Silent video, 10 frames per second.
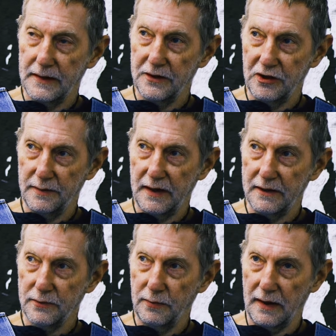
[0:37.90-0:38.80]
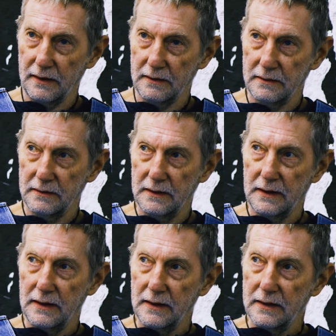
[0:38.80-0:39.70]
Germany as well.
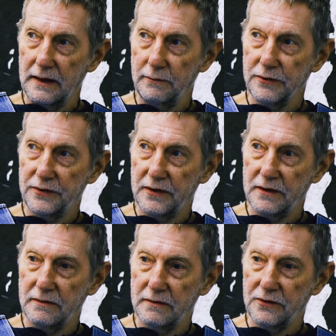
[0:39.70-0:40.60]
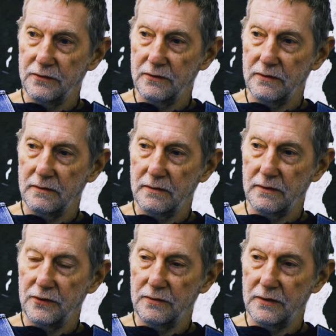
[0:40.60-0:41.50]
He was the
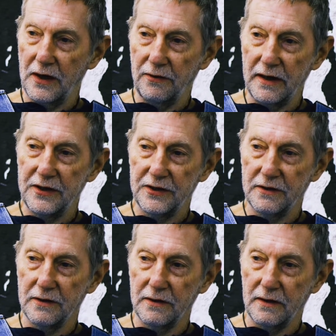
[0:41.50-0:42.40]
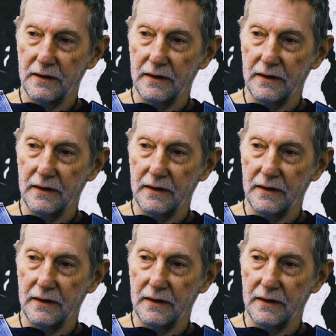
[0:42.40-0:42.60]
generation